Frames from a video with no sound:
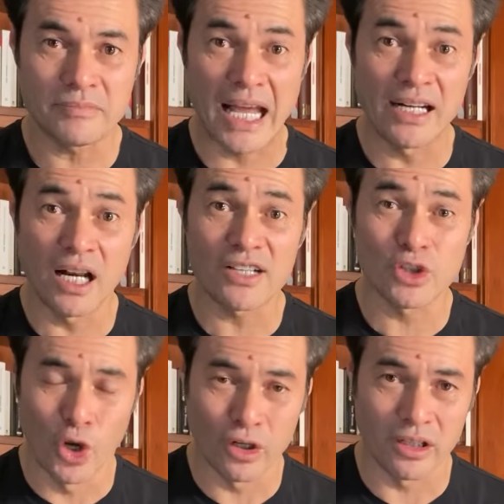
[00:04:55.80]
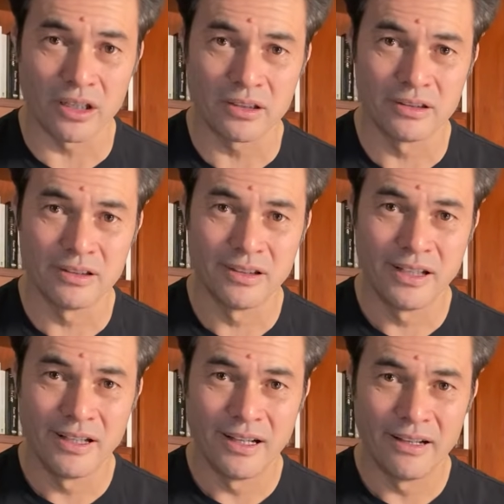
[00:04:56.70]
and last longer
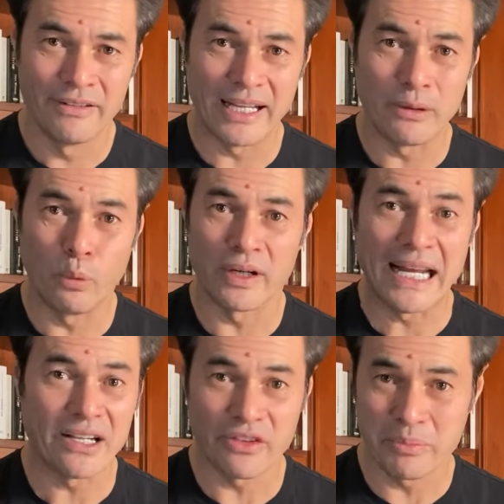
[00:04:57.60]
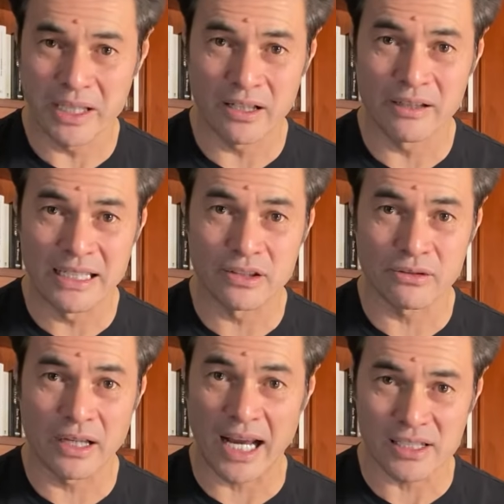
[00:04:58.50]
than what any of the media is
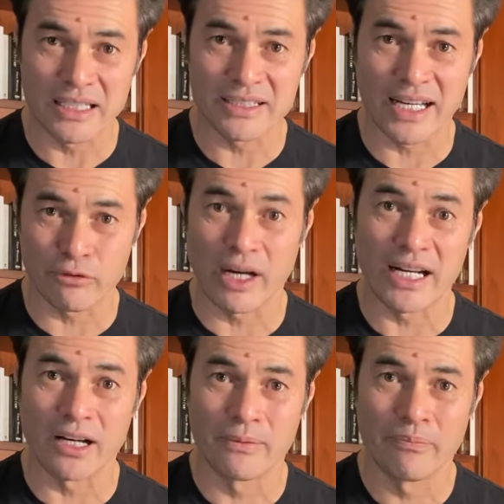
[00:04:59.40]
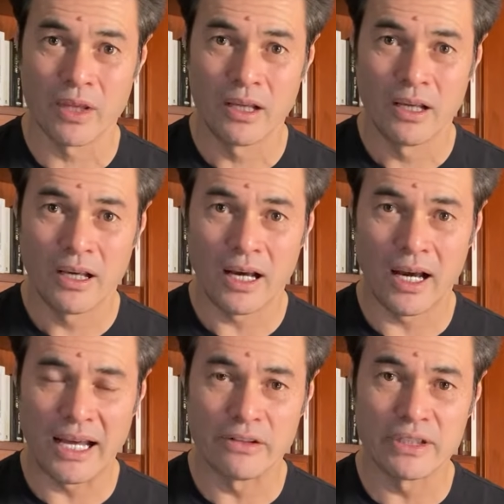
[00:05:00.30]
actually saying right now.
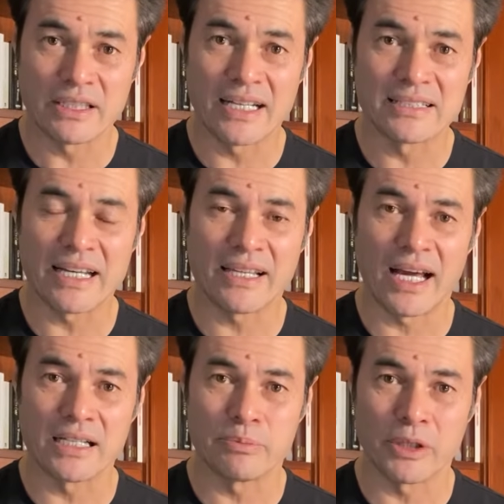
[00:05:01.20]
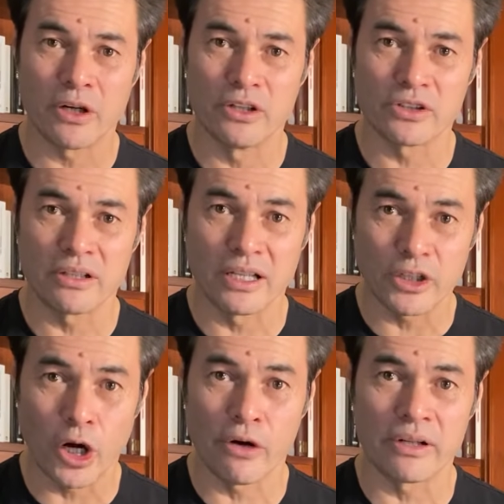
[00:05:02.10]
And the reason I say that is because the
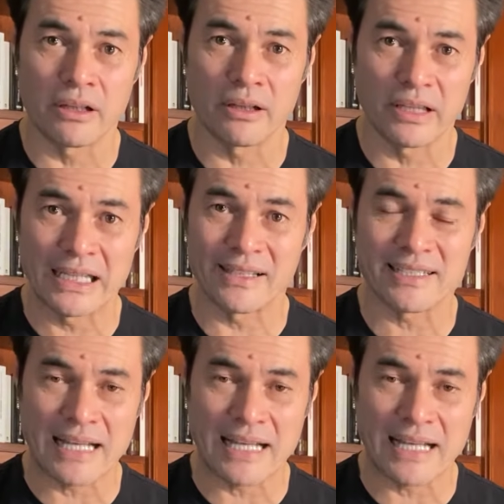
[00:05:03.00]
current thing that's